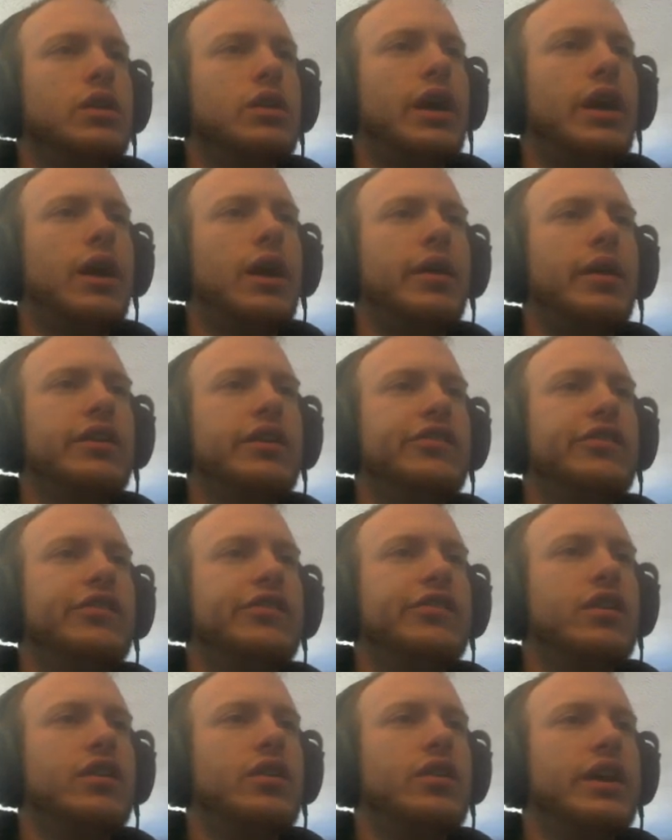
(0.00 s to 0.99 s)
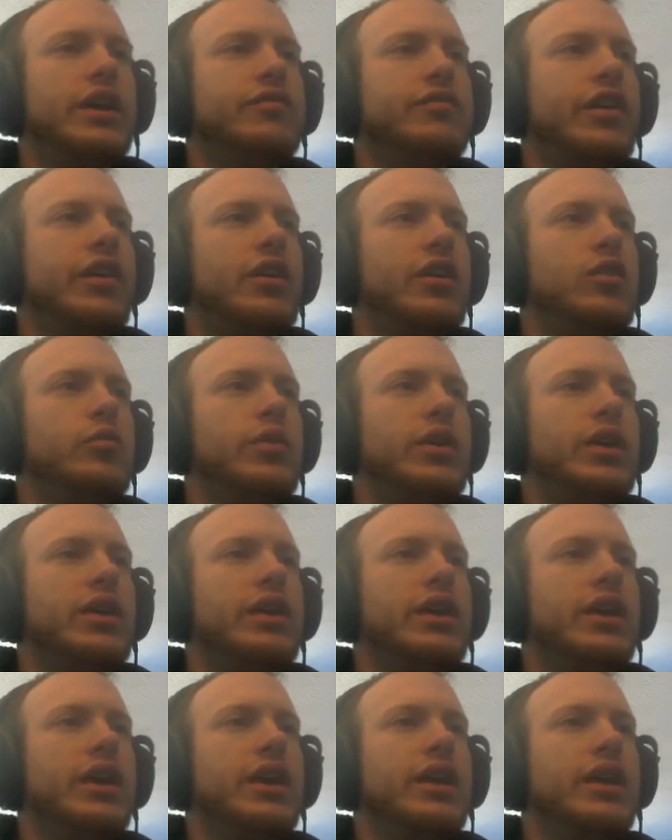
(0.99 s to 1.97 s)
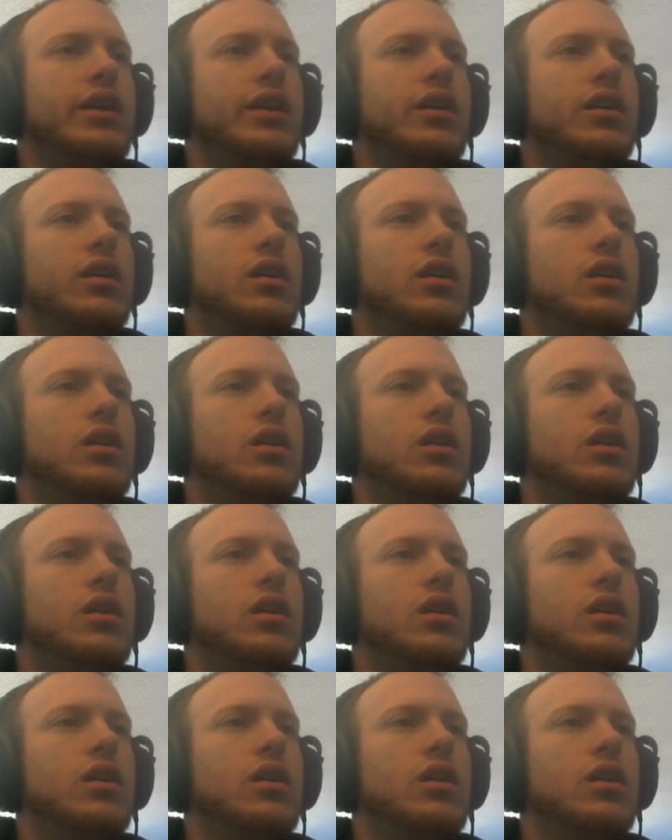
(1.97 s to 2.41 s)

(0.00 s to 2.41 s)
Yeah, I'm actually just going to, like, value bet again.